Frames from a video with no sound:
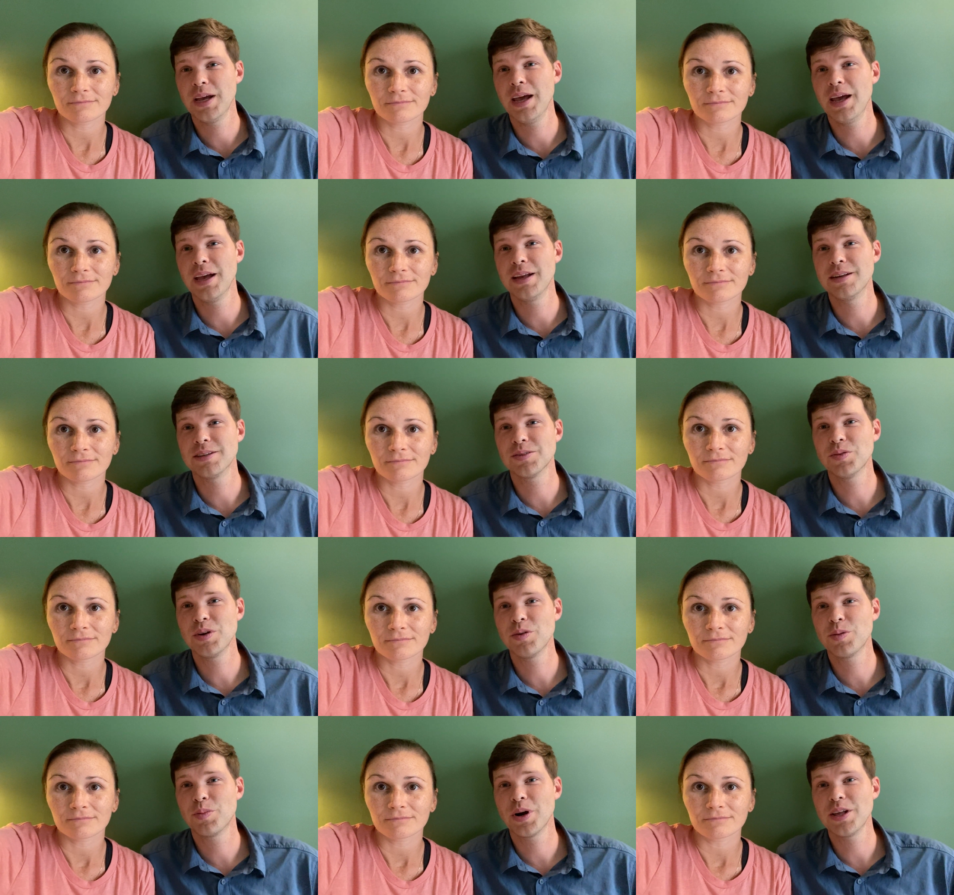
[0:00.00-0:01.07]
Speaker 1: And we
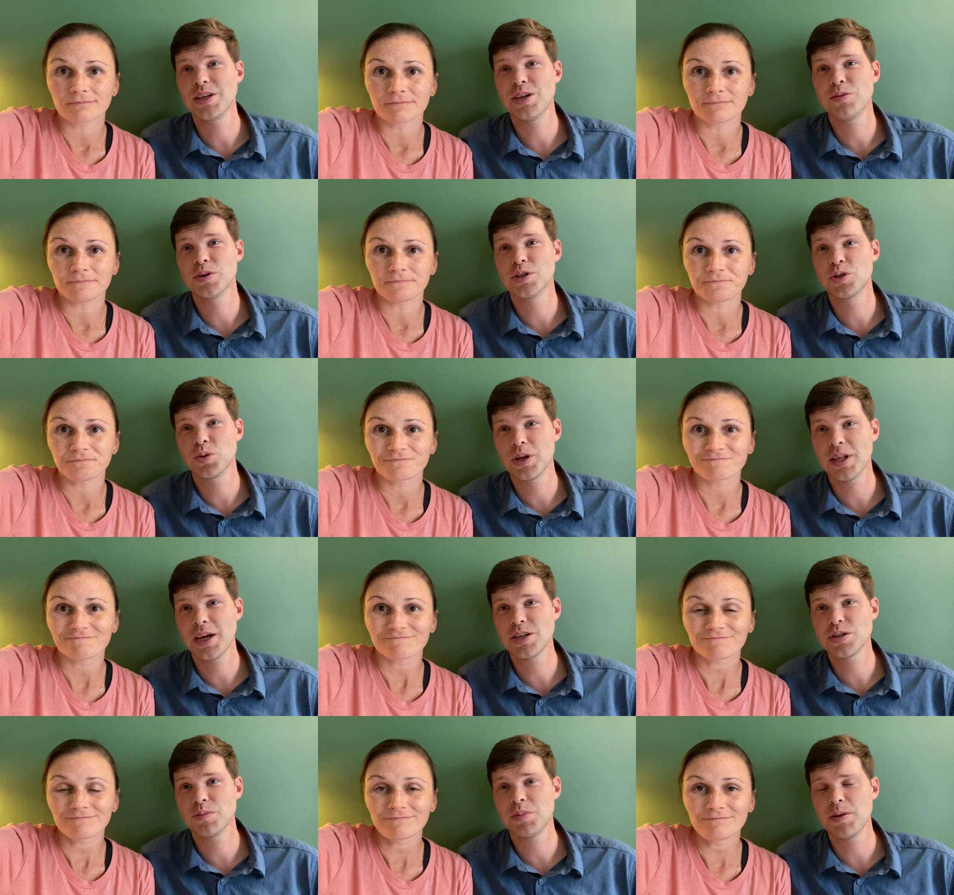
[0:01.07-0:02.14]
would pray that you would join the
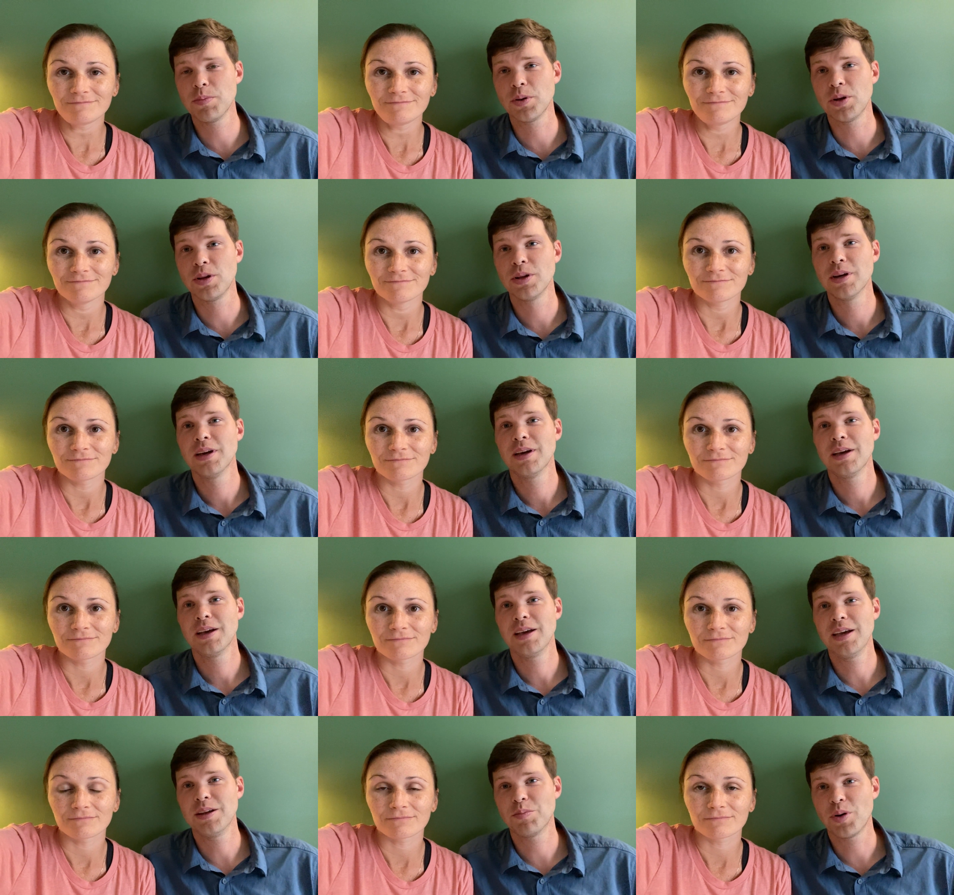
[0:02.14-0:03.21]
Haitian people
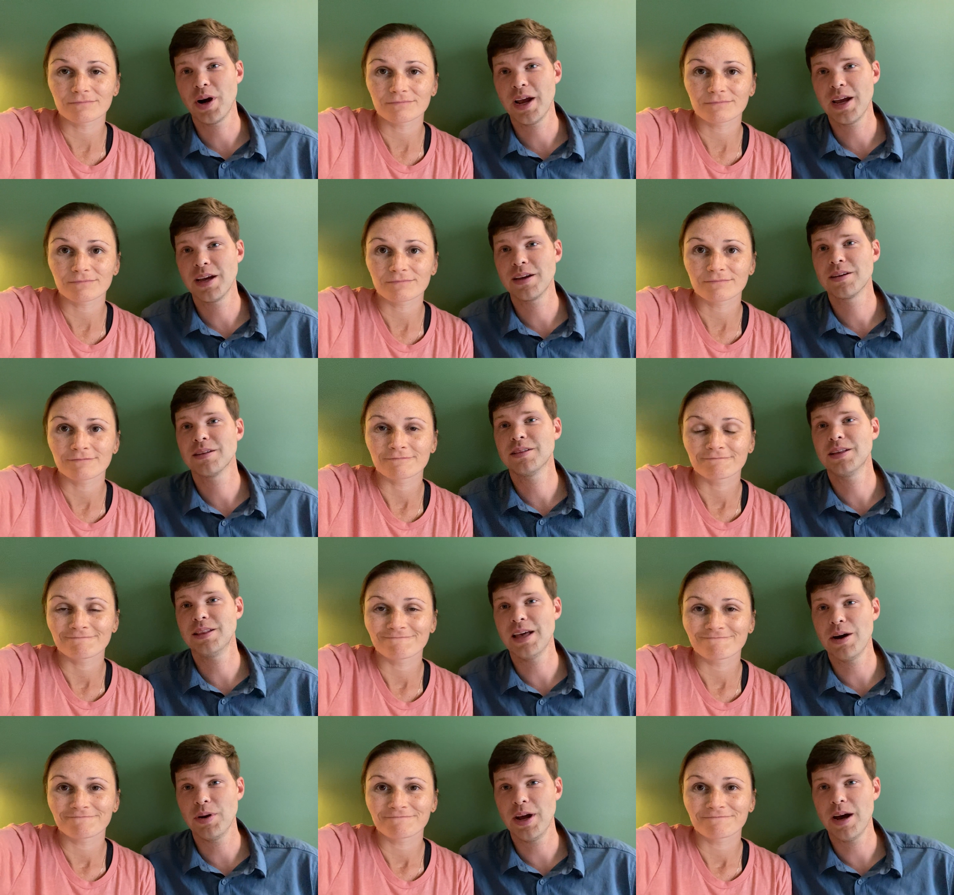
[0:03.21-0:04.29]
in praying that
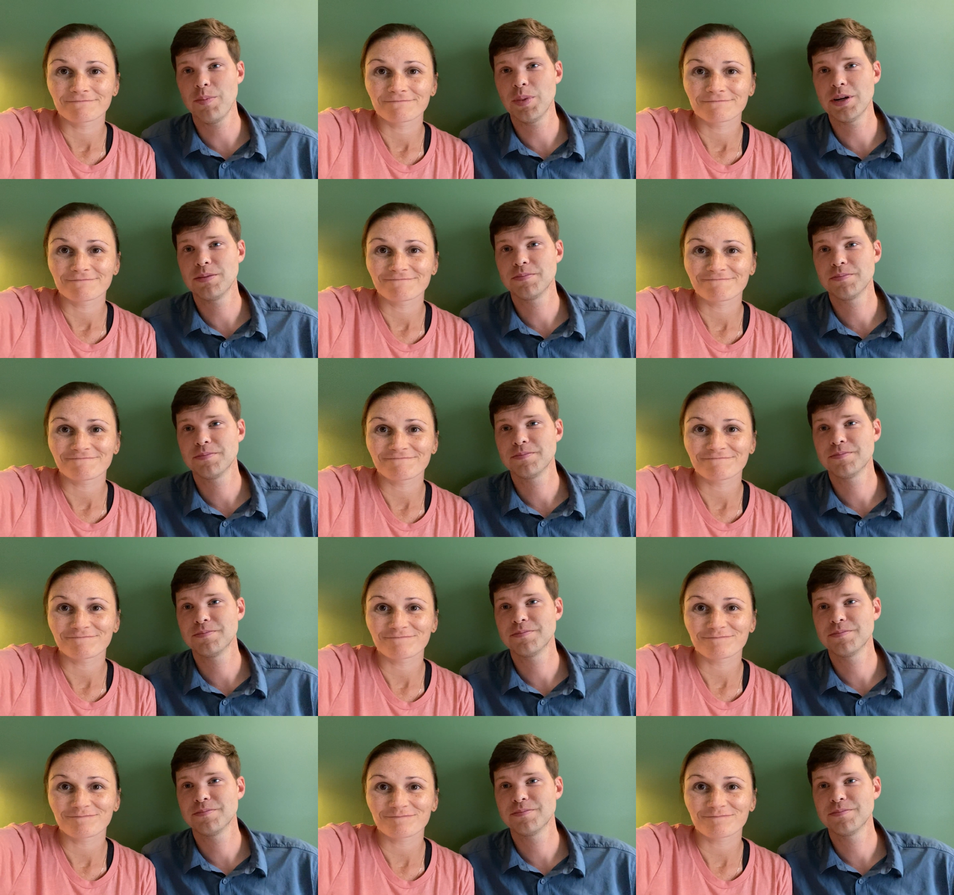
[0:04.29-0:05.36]
that would happen.
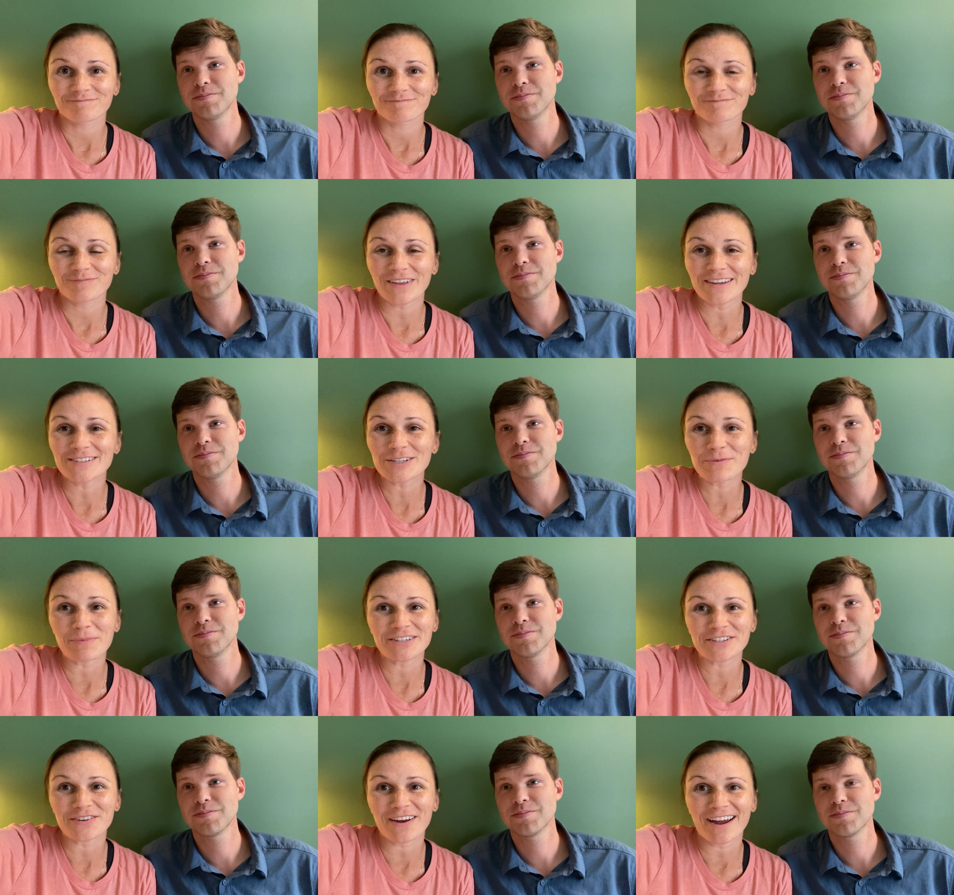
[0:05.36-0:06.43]
Speaker 2: Thanks so
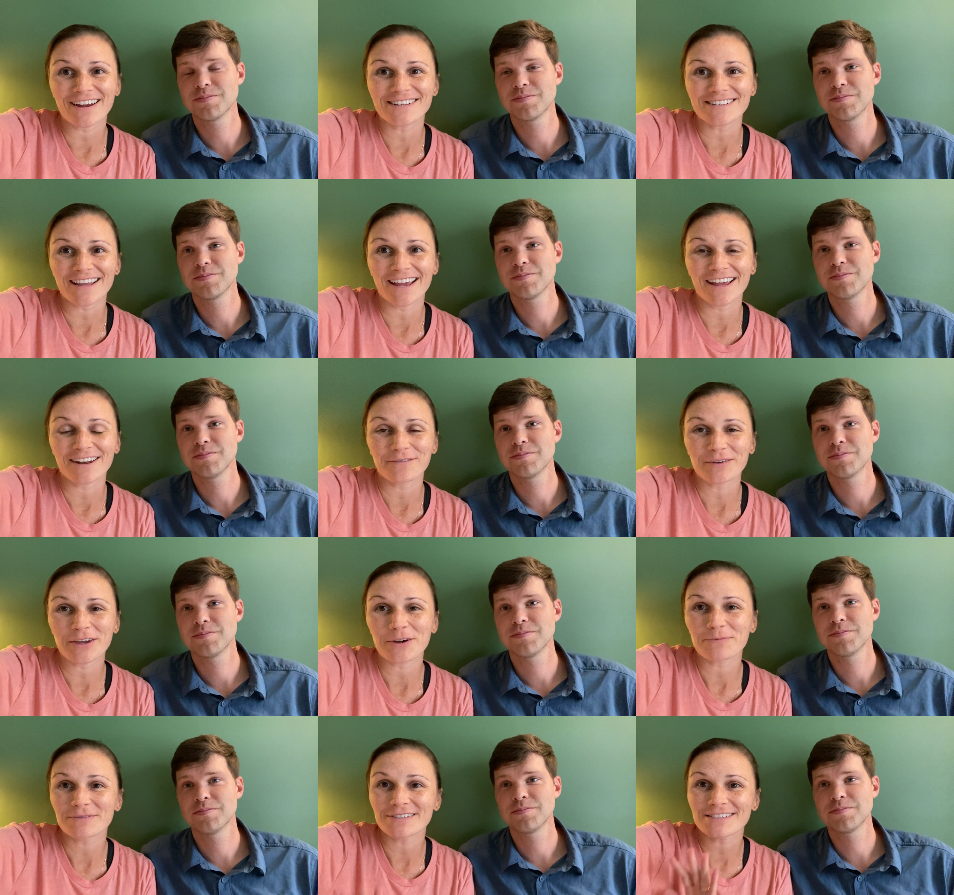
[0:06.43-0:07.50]
much, you guys, and we
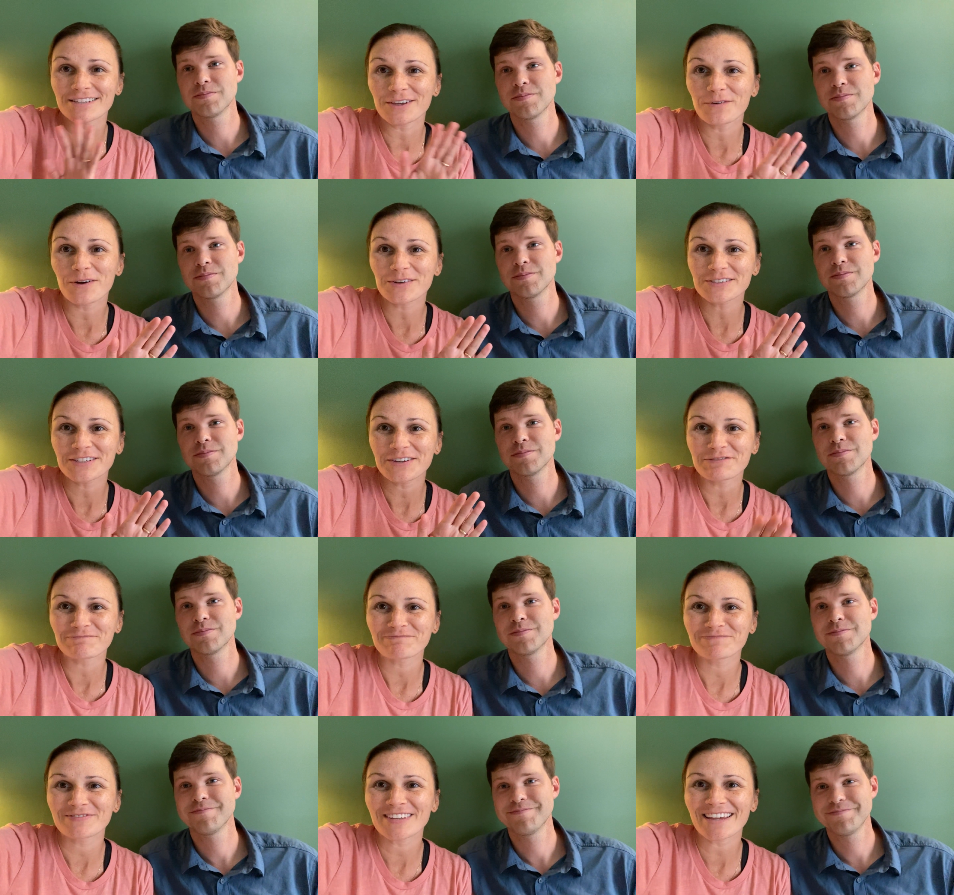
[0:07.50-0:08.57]
hope to see you all soon.
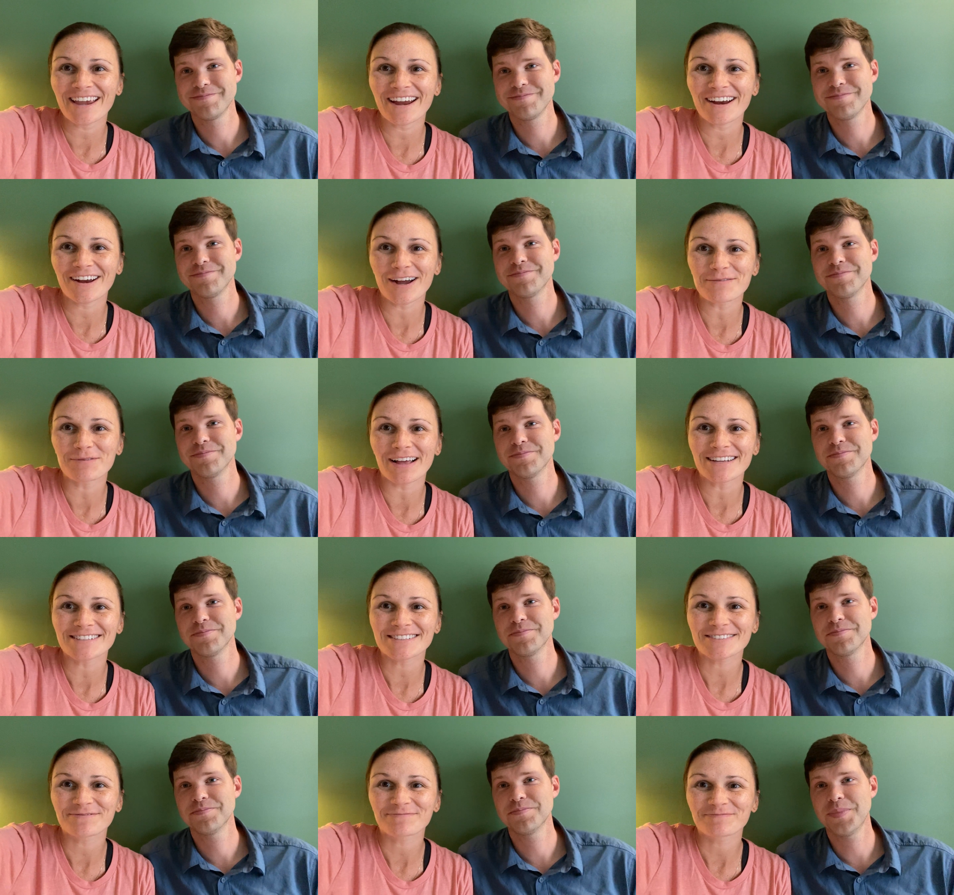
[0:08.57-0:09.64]
Take care. God
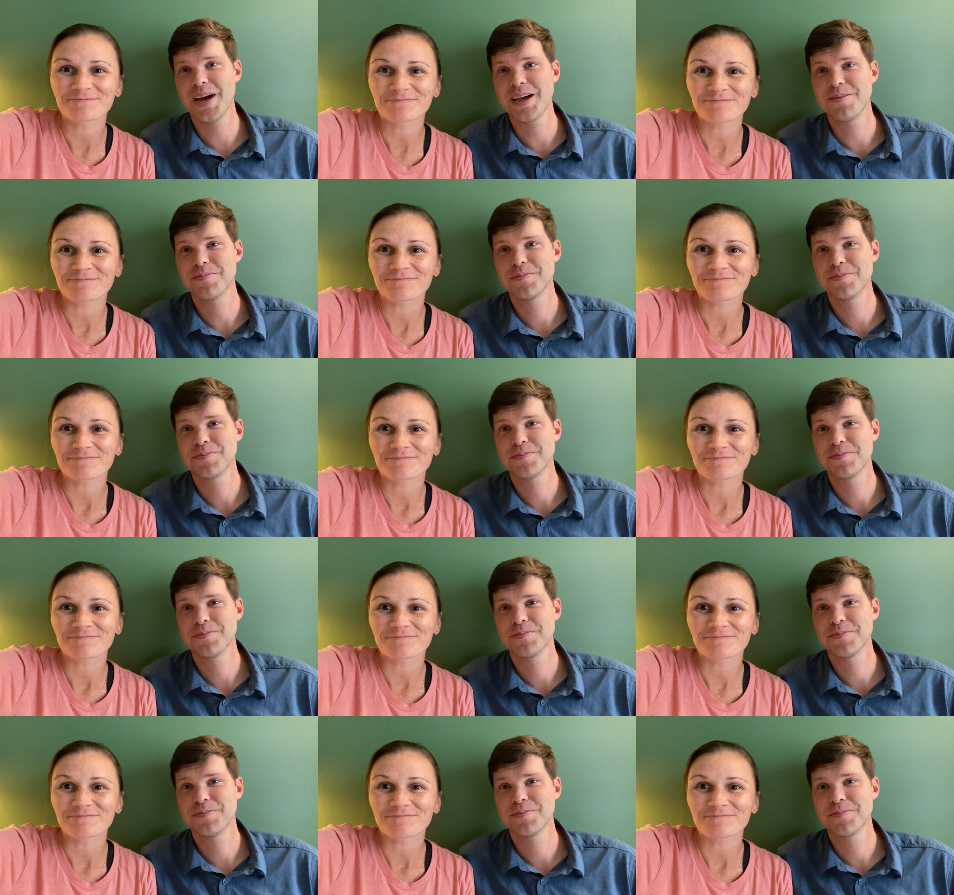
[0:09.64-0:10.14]
bless.
Speaker 1: Bye.